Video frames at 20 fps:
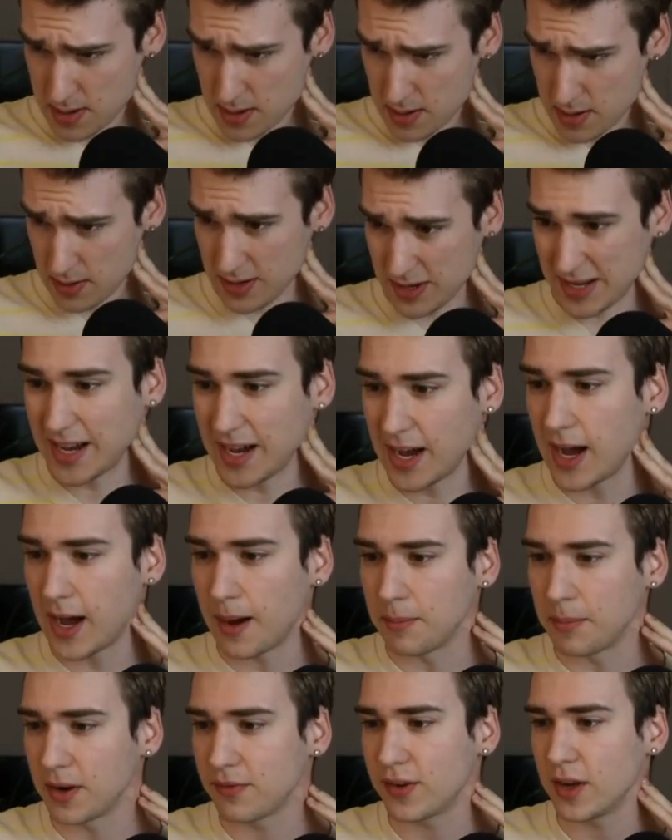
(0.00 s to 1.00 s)

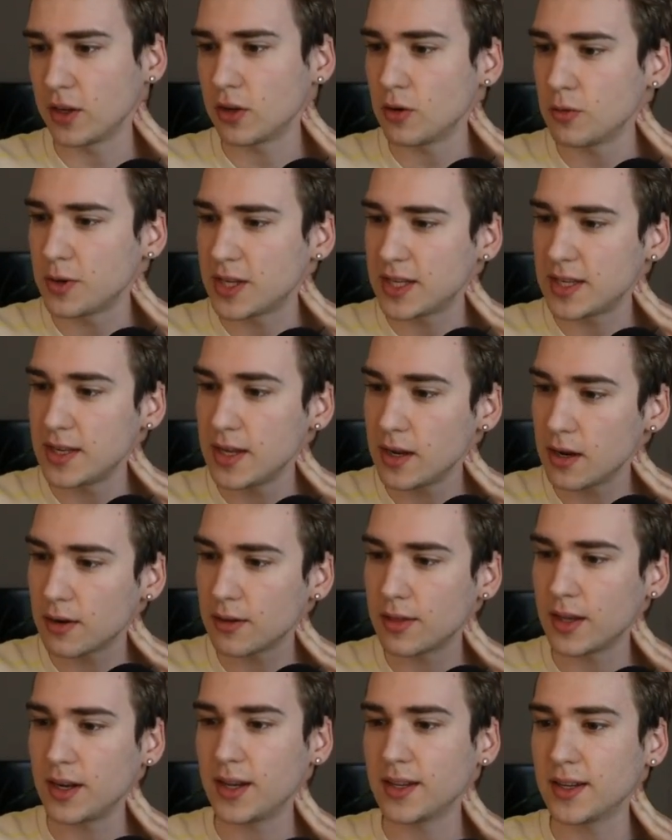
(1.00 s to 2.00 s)
but if I go here,
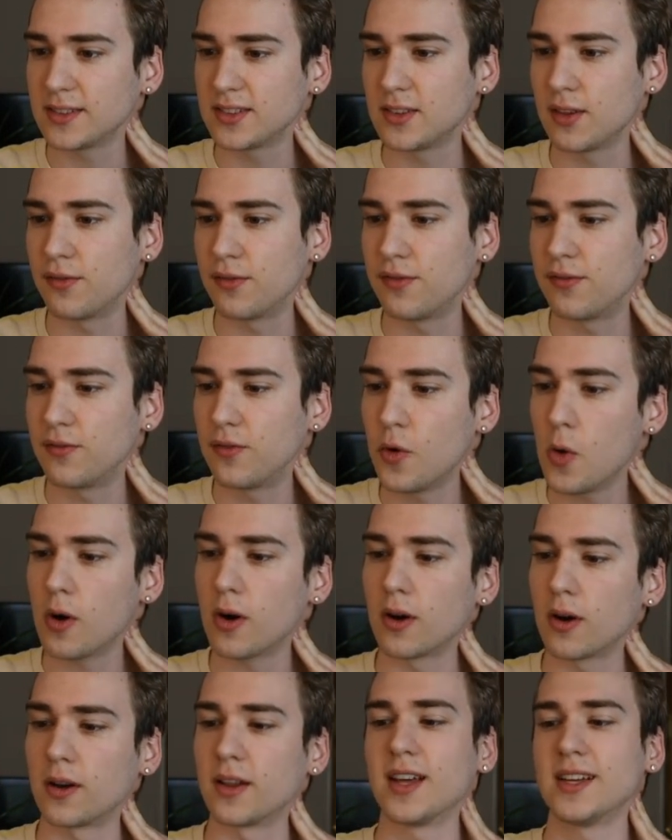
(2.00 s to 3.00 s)
then he gets the
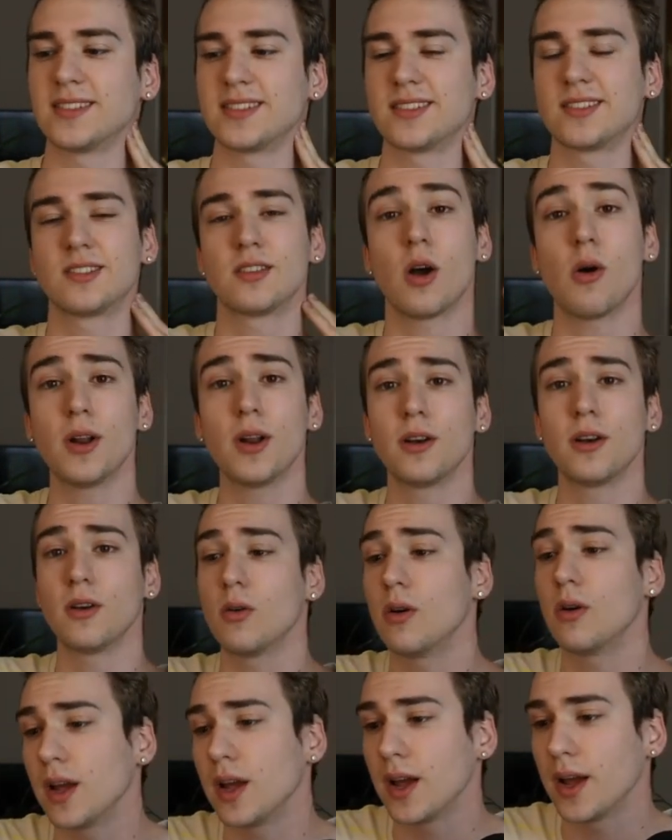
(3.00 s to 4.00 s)
fork. That's so
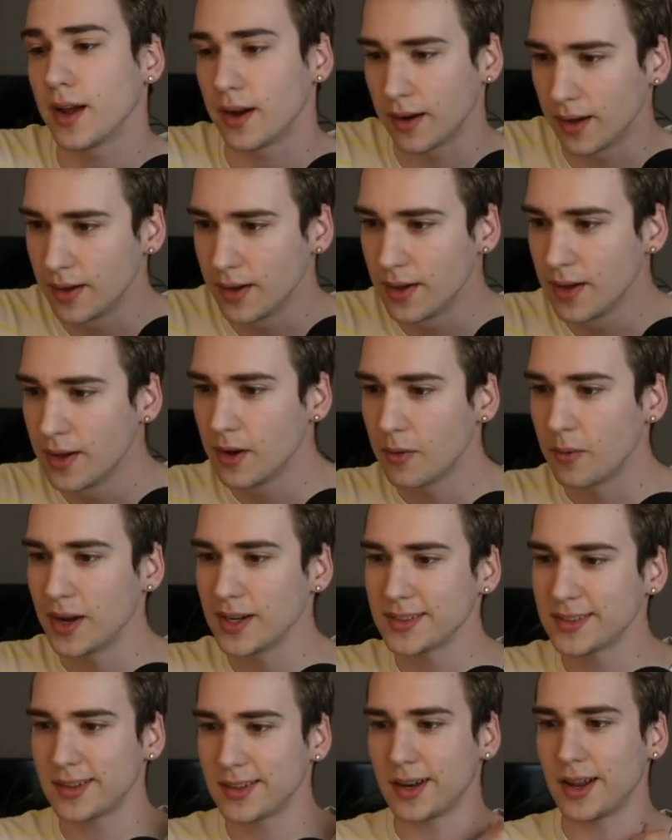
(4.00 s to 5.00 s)
annoying. Why
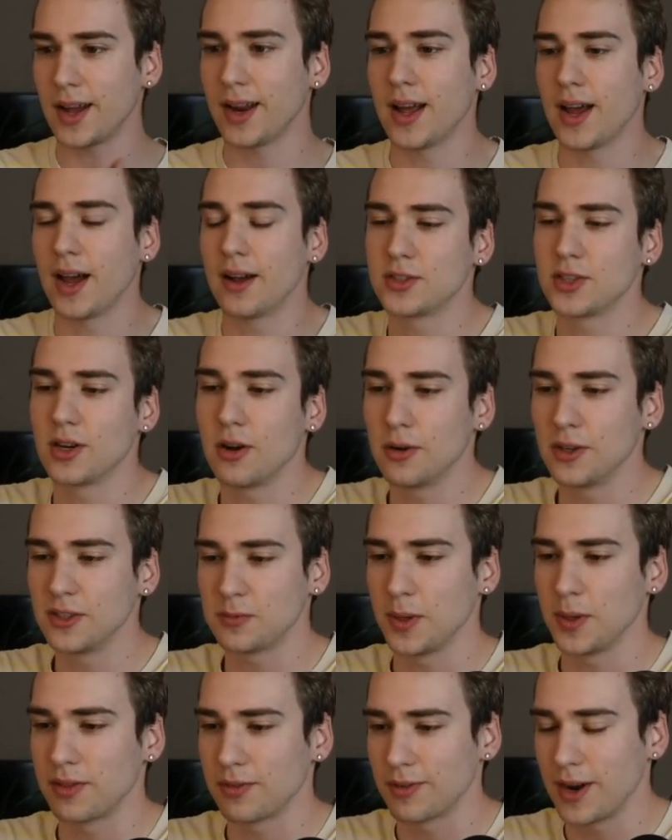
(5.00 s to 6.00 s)
does the knight have to always
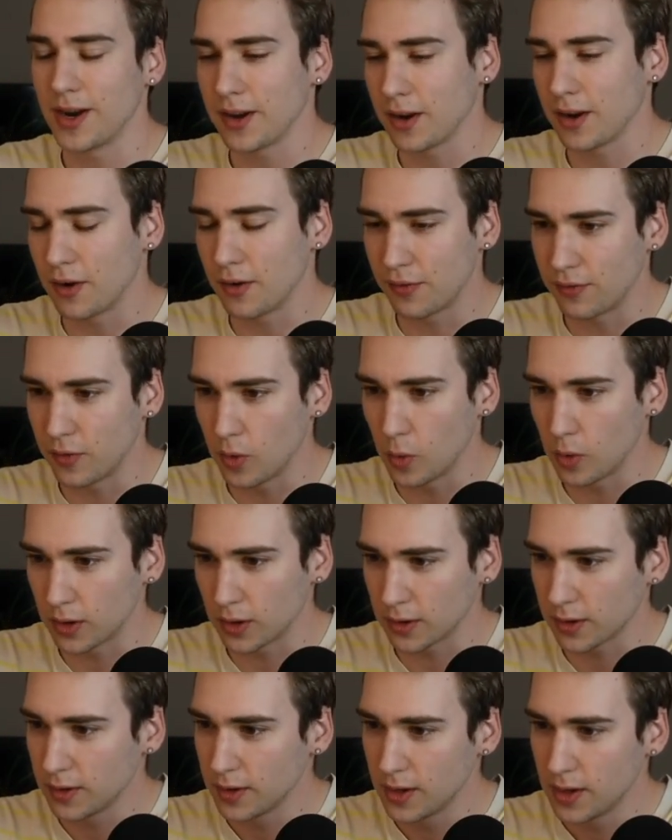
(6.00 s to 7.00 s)
be threatening a
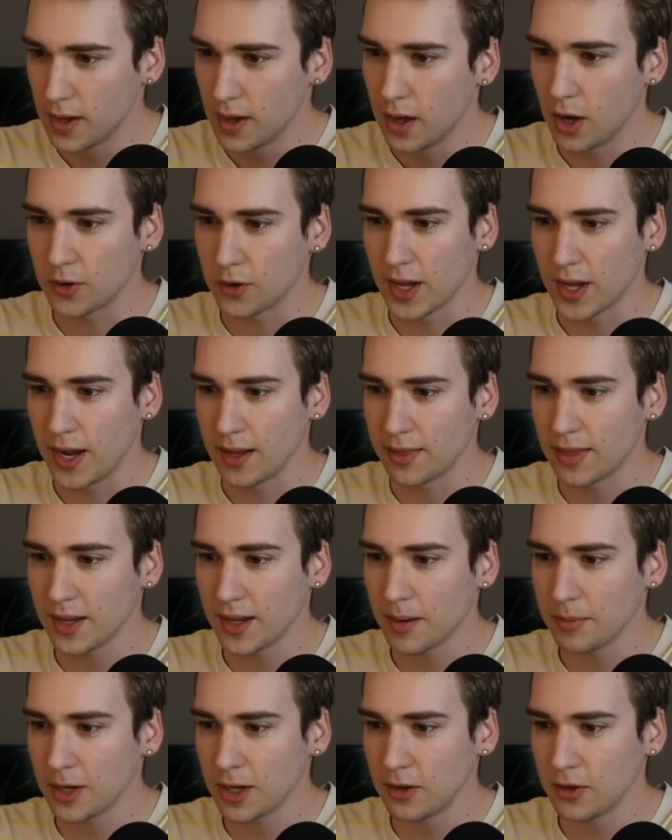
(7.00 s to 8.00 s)
fork? Okay, I think
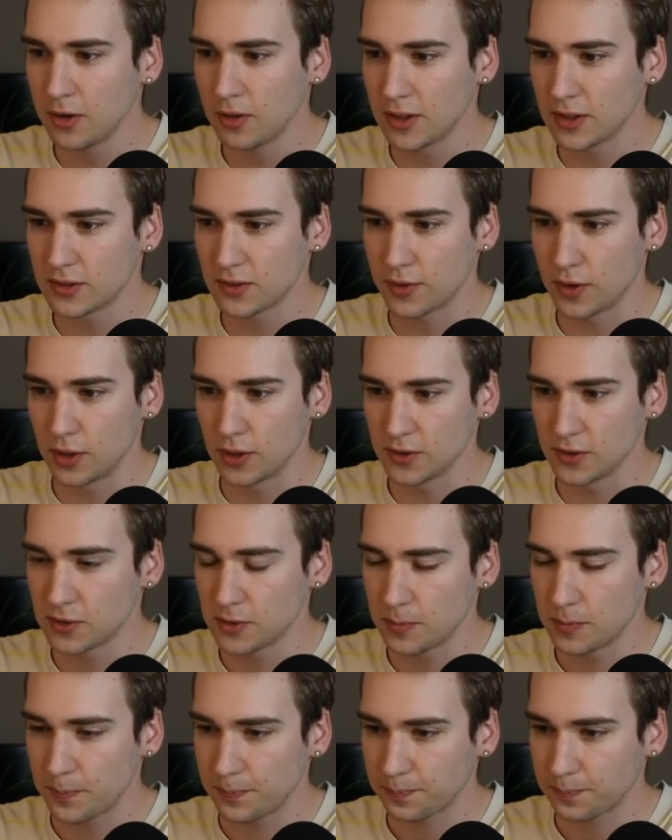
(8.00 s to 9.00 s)
I'm gonna do this first,
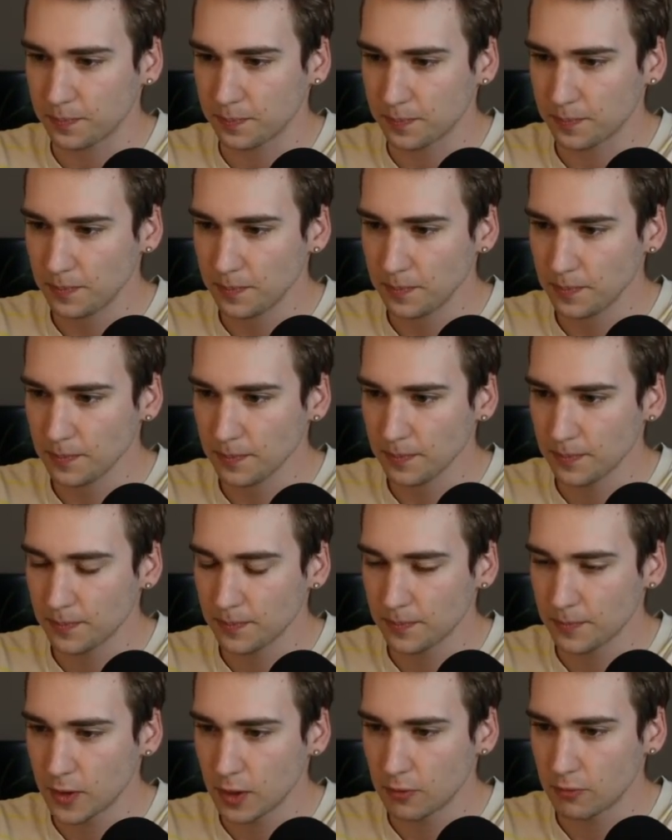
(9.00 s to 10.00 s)

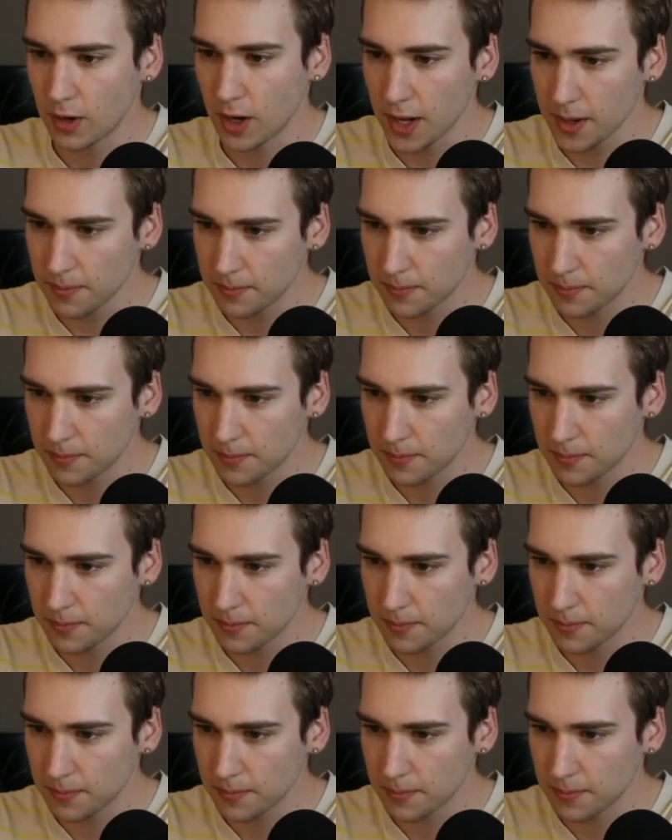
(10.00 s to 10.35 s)
right?